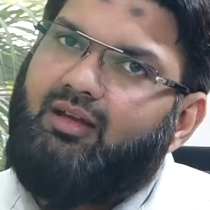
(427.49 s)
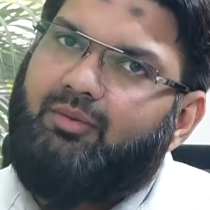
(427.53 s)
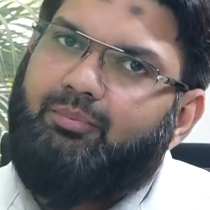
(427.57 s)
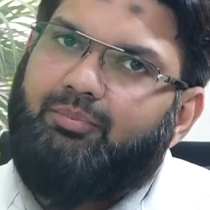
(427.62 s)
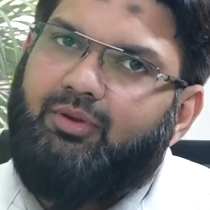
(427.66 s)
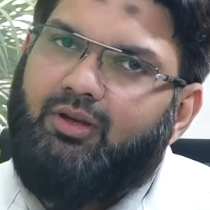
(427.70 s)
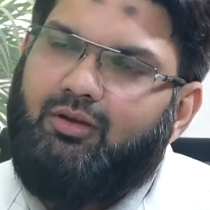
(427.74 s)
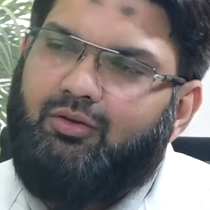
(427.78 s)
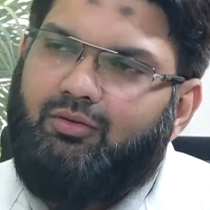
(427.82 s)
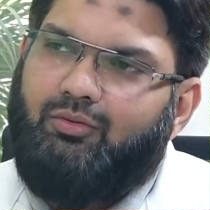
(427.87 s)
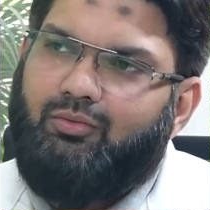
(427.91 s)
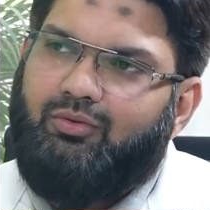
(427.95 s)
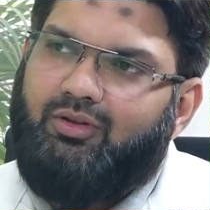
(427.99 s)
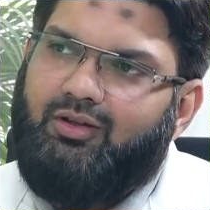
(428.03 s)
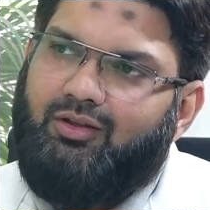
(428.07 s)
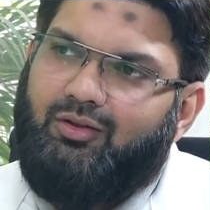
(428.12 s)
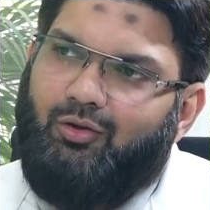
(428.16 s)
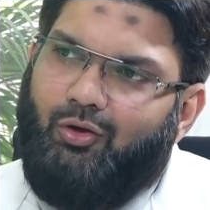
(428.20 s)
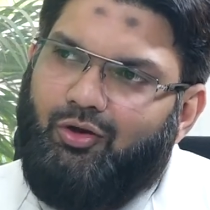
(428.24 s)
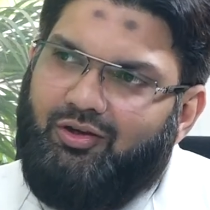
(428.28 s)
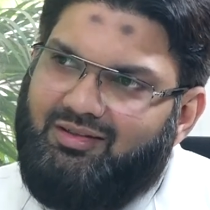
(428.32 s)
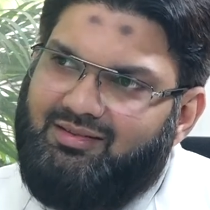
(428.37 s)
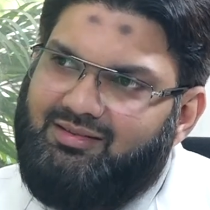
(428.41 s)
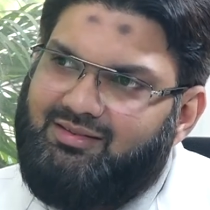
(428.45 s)
appeal to the
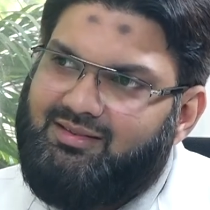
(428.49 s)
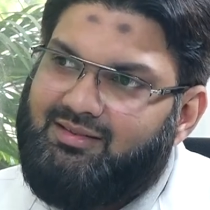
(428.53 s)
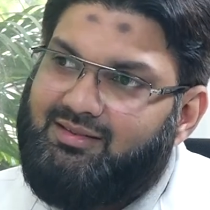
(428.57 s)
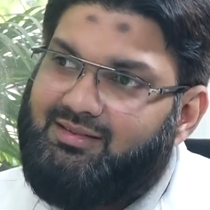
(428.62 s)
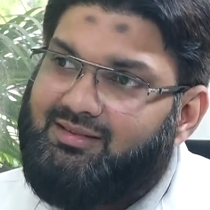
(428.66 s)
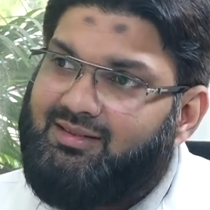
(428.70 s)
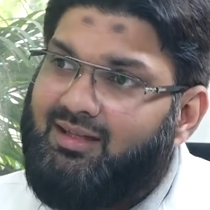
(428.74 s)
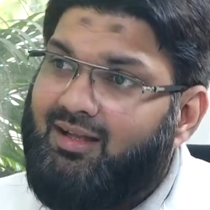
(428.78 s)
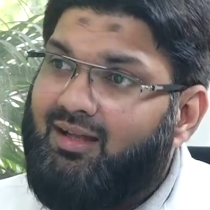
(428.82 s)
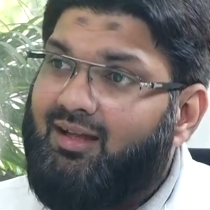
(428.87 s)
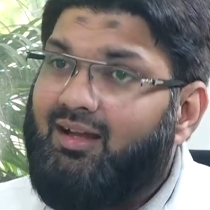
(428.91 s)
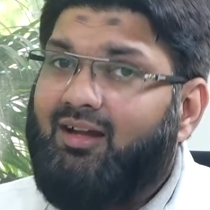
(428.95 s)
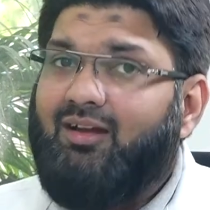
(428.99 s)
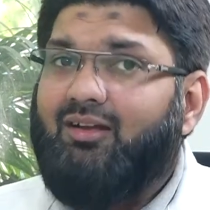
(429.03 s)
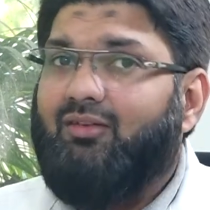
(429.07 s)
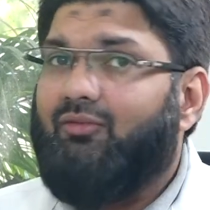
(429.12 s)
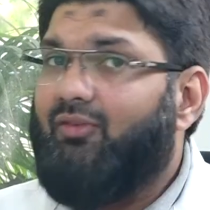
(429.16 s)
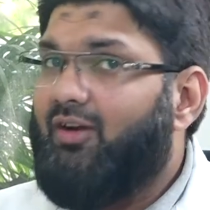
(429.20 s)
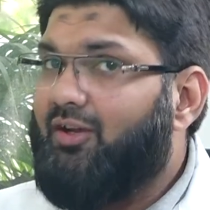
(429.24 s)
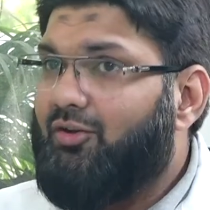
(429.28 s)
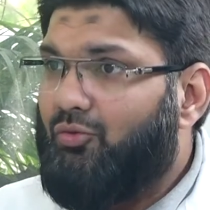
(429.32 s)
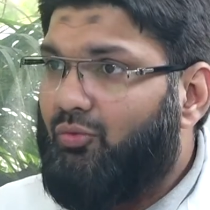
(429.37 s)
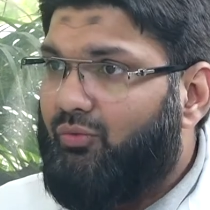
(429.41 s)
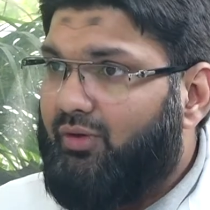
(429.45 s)
audience is,
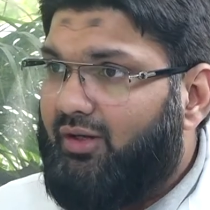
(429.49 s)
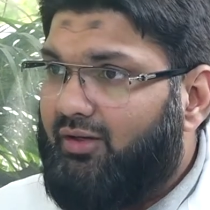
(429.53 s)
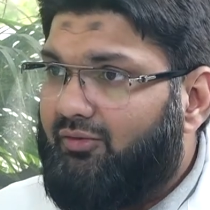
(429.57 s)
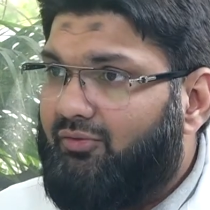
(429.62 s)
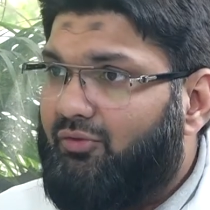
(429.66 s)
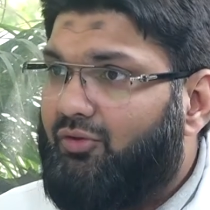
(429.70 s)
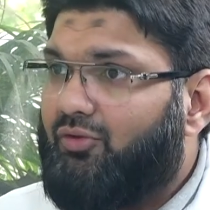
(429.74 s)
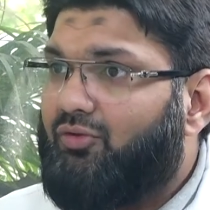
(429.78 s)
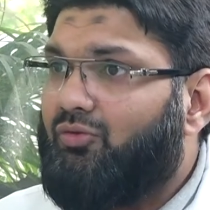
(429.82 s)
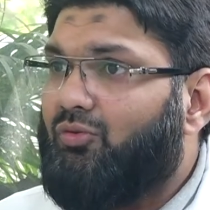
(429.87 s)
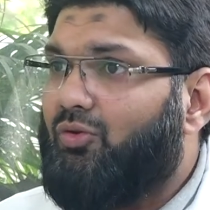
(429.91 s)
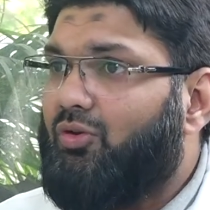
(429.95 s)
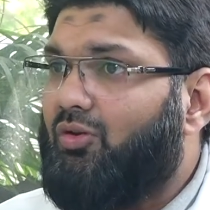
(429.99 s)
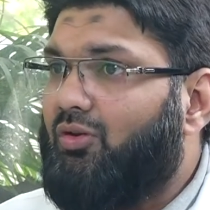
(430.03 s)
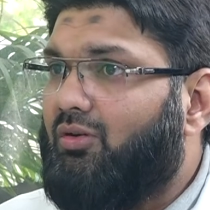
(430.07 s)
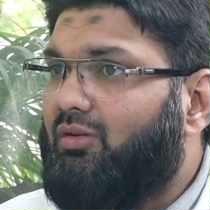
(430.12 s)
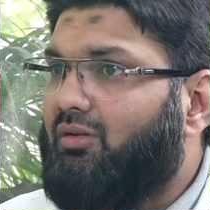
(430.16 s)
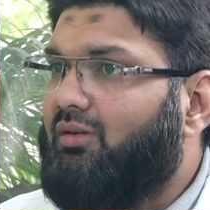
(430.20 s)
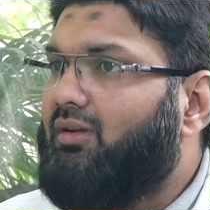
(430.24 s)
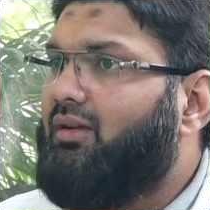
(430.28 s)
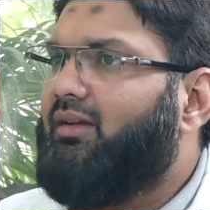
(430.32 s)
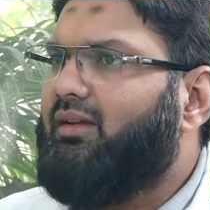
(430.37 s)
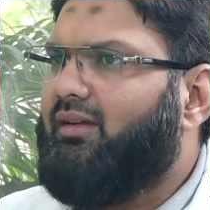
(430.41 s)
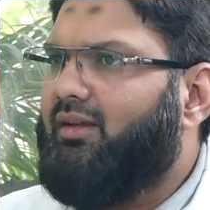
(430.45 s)
why to wait for so
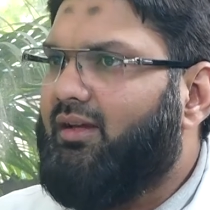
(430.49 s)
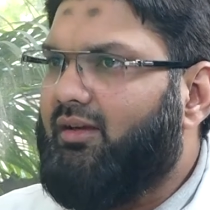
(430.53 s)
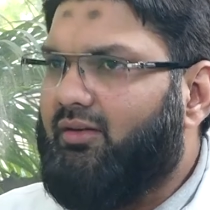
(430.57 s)
long?